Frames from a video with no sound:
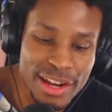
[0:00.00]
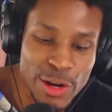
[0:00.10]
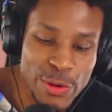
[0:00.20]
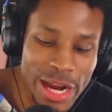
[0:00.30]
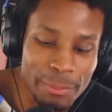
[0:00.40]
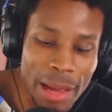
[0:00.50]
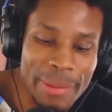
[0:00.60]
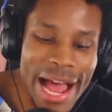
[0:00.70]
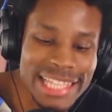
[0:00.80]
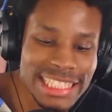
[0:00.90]
Her
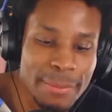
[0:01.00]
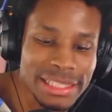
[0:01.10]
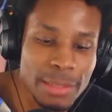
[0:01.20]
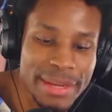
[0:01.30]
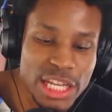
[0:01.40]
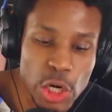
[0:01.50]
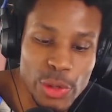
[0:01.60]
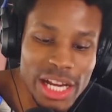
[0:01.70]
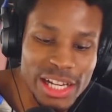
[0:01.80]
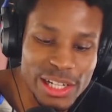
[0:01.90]
grandpapa's not about to beat her
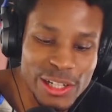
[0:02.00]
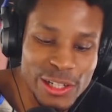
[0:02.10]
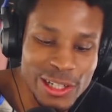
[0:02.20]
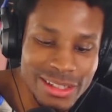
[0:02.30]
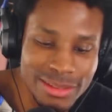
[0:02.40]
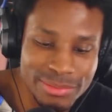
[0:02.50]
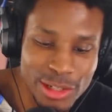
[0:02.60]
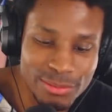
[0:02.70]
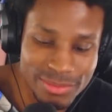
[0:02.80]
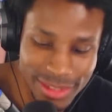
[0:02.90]
up.
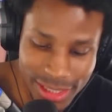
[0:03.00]
Nope.